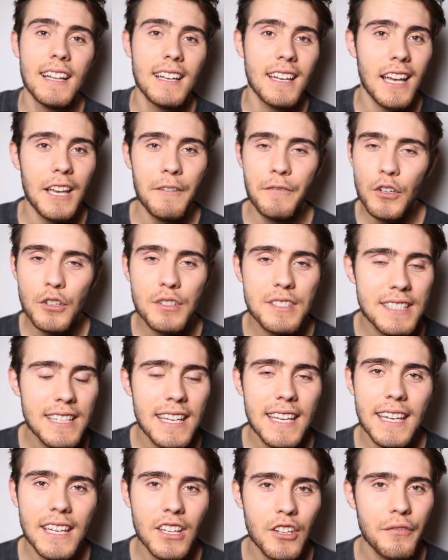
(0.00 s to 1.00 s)
Like if you're
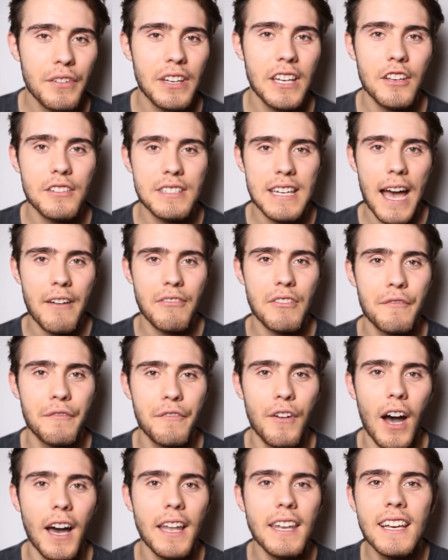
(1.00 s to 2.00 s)
seen in your videos having
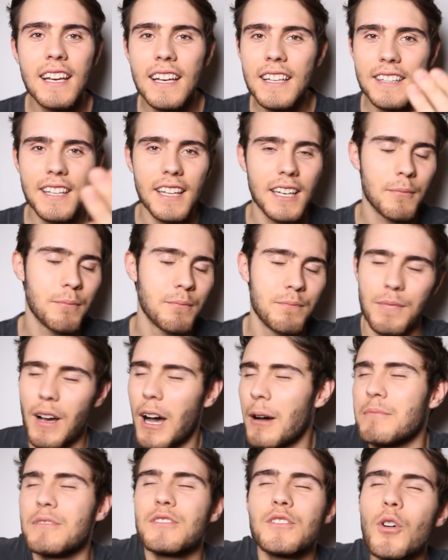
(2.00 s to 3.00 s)
fun, then I'm,
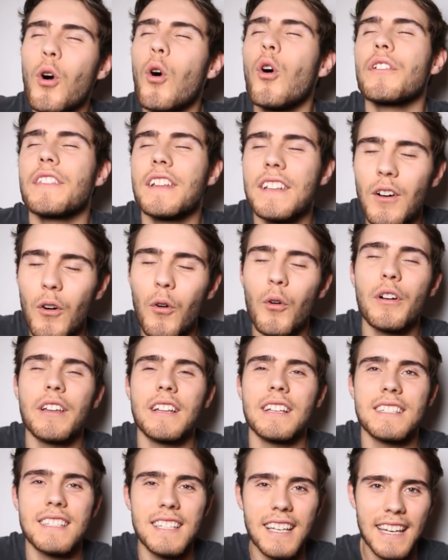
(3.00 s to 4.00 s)
I'm sure that the
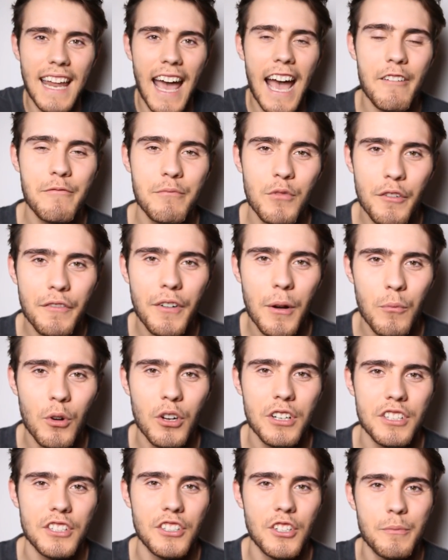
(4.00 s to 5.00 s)
audience are gonna have more fun
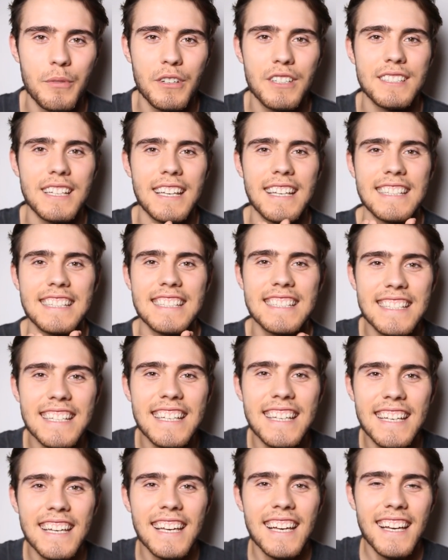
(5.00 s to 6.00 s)
watching you because they can
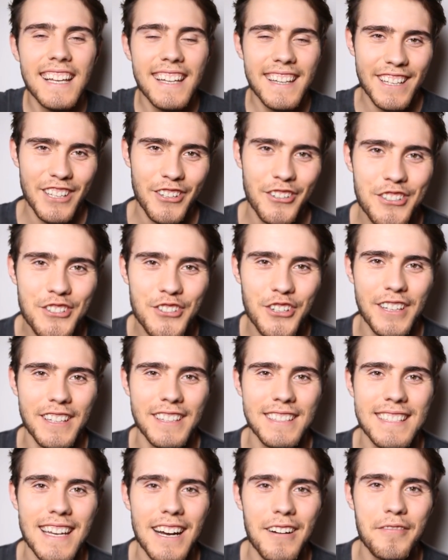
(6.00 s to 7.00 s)
see that you're enjoying
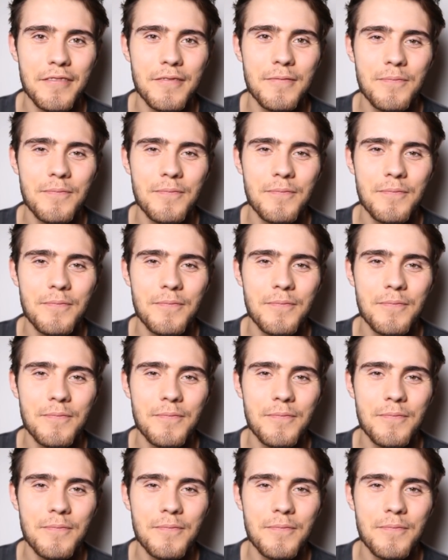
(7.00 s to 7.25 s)
yourself.